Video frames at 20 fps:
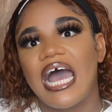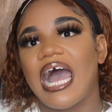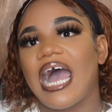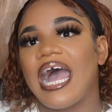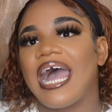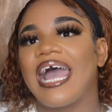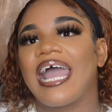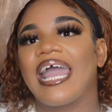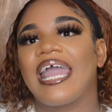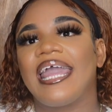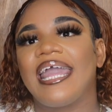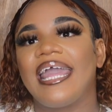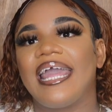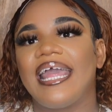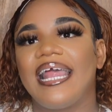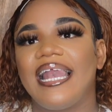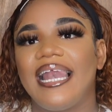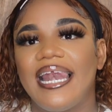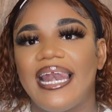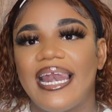
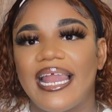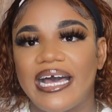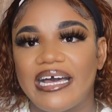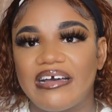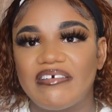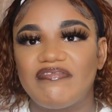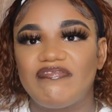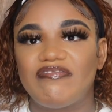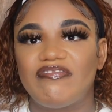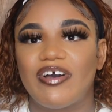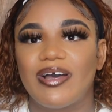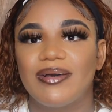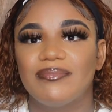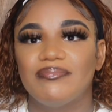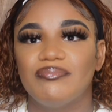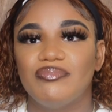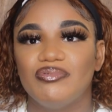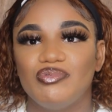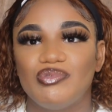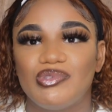I love
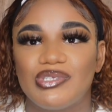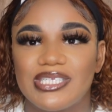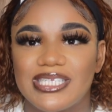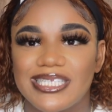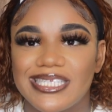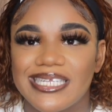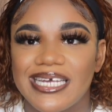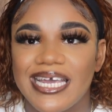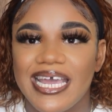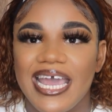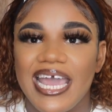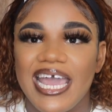boots,